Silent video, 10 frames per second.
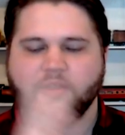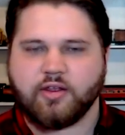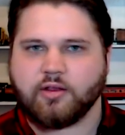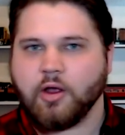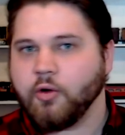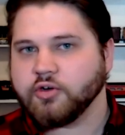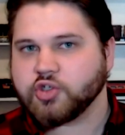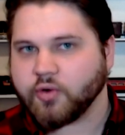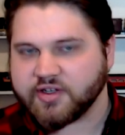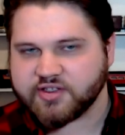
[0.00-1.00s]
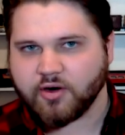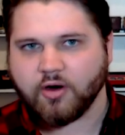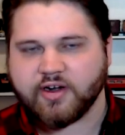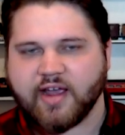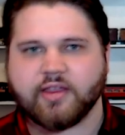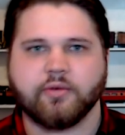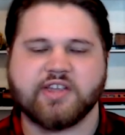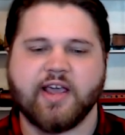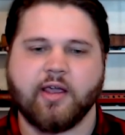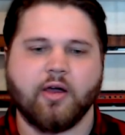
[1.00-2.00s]
the lone Trickstar deck that
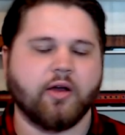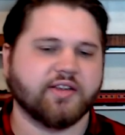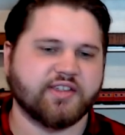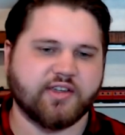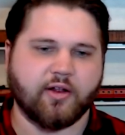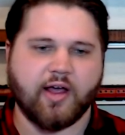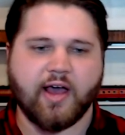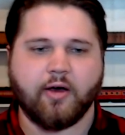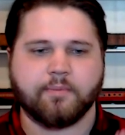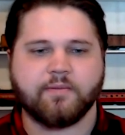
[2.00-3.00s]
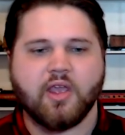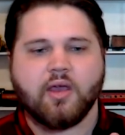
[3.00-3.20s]
was hanging on is still out,